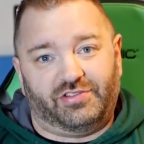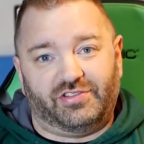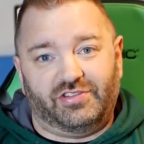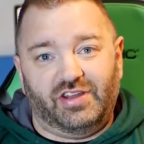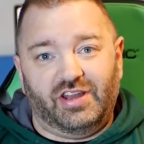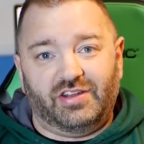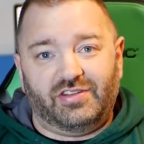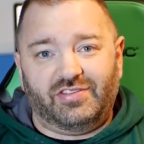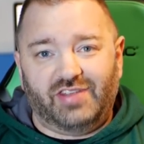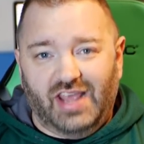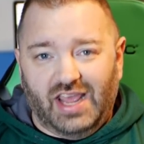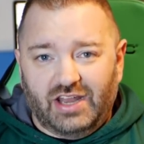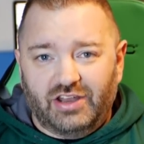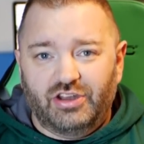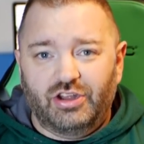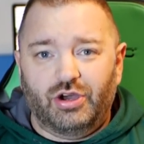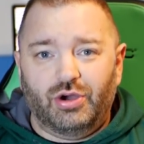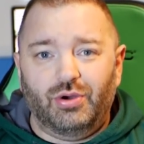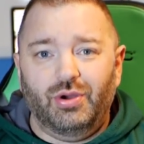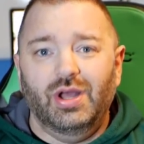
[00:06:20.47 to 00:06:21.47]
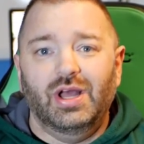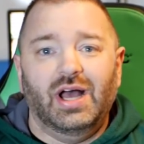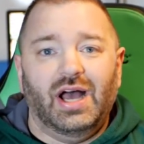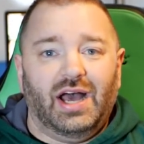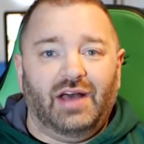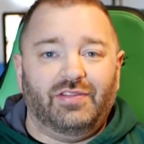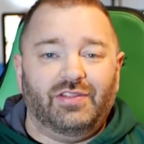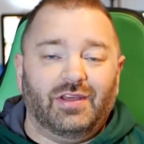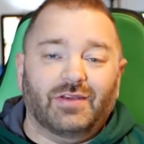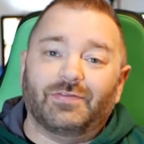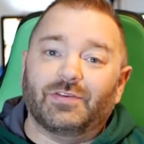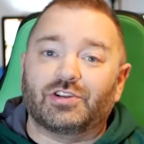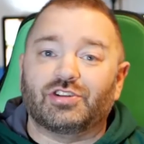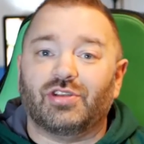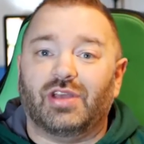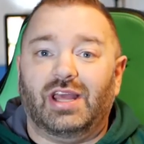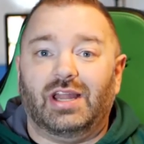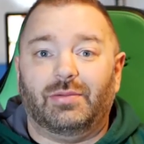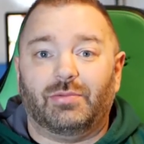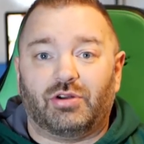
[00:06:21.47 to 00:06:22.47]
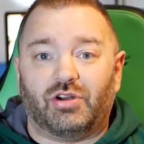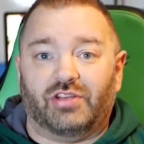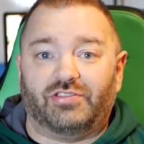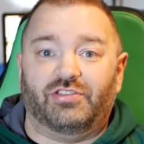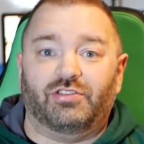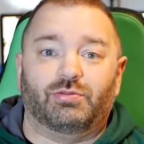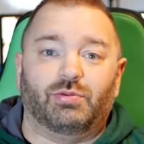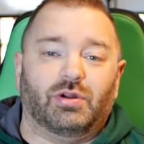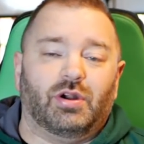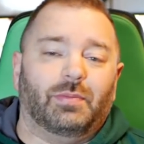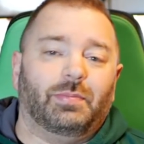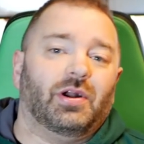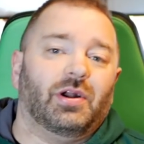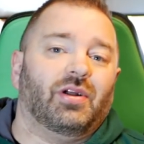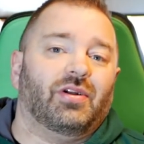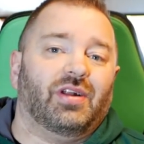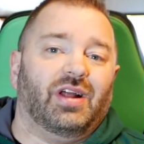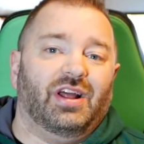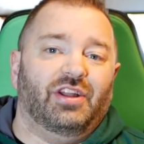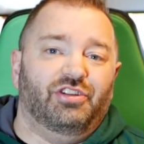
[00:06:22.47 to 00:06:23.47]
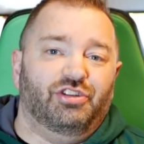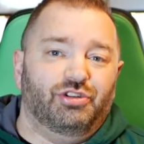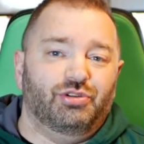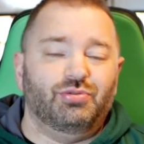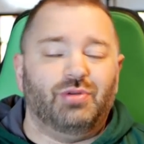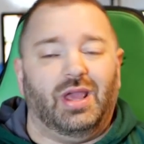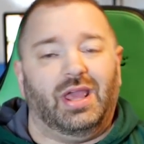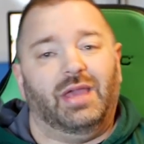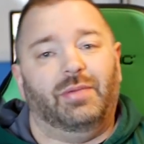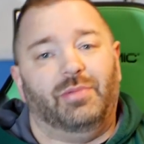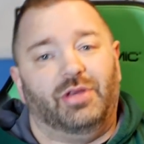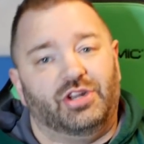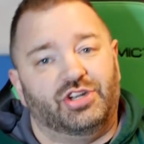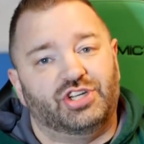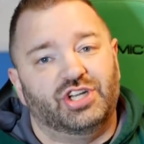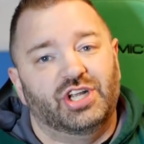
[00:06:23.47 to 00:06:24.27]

Nintendo, on the official Animal Crossing Twitter, put out a new image,